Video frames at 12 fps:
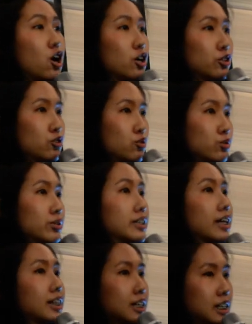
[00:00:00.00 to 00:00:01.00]
On to the
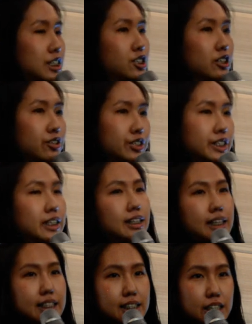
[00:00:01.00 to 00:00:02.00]
third solution,
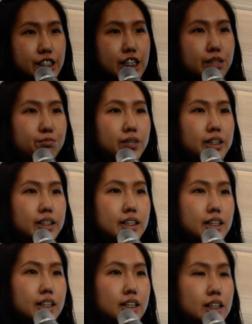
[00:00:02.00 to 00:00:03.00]
ladies and gentlemen,
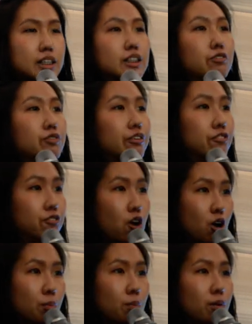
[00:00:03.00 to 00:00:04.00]
the
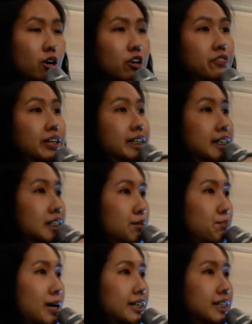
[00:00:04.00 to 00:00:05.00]
reform of an
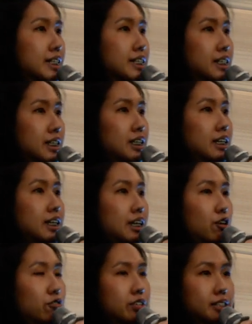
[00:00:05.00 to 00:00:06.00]
independent
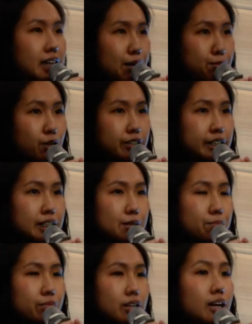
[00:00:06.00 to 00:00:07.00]
oversight body.
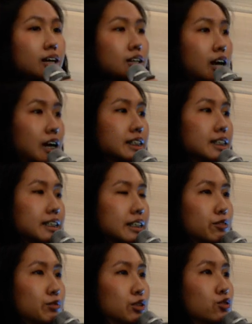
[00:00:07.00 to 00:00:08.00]

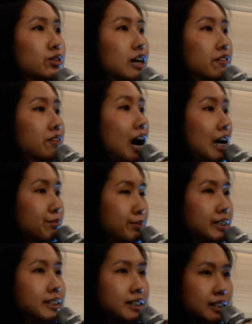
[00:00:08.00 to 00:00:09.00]
Currently, we do have
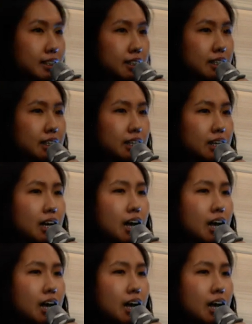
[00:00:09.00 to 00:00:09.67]
IPCC,